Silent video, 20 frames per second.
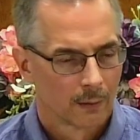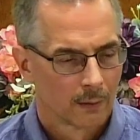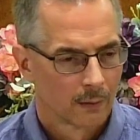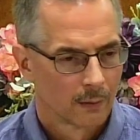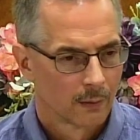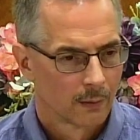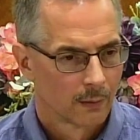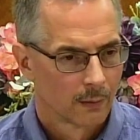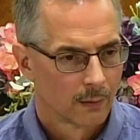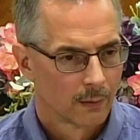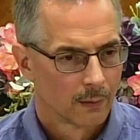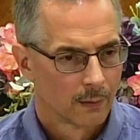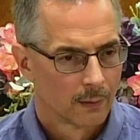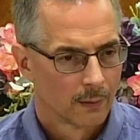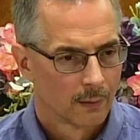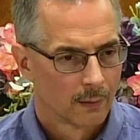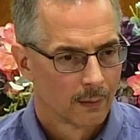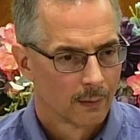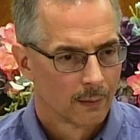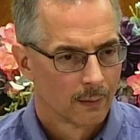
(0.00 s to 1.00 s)

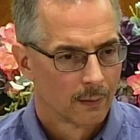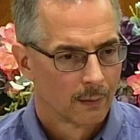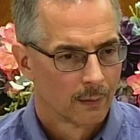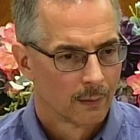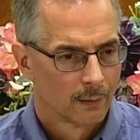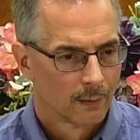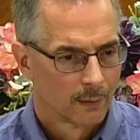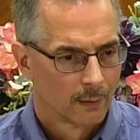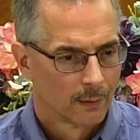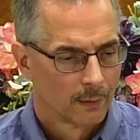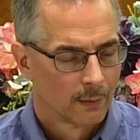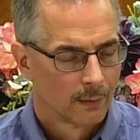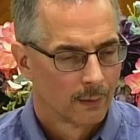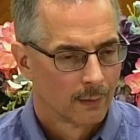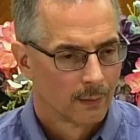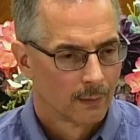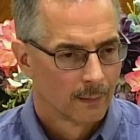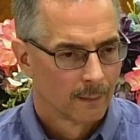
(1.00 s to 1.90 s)
(no one is talking)